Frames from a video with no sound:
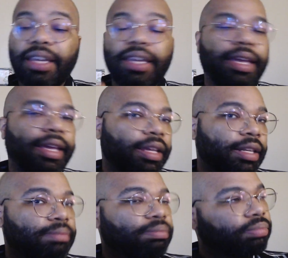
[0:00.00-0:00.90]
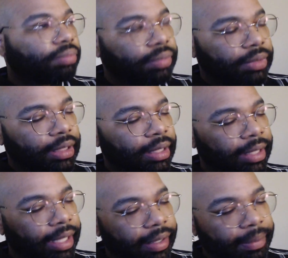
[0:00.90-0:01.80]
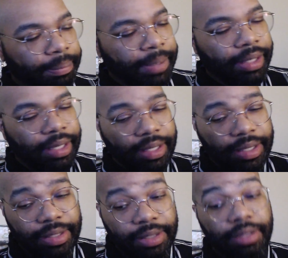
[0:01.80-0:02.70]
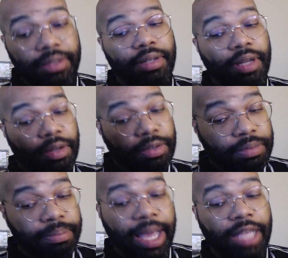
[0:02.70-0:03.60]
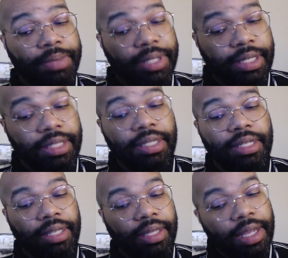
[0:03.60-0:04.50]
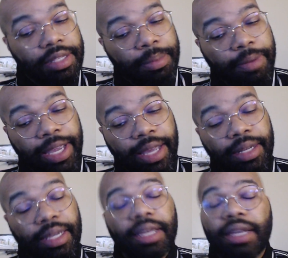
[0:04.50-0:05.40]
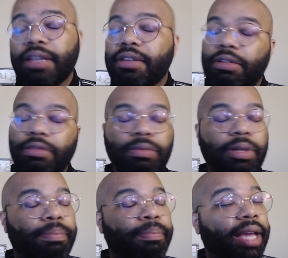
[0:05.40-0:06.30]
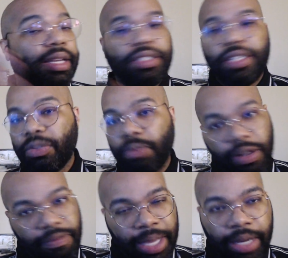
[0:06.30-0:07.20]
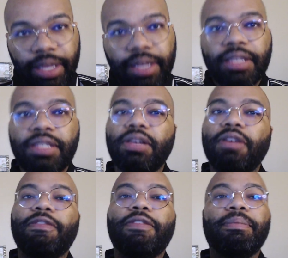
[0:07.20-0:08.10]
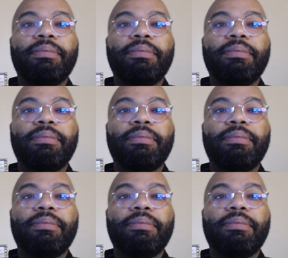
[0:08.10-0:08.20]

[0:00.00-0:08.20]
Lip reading: and because, Max was a consistent customer of Andie, Becca's just one of many. So from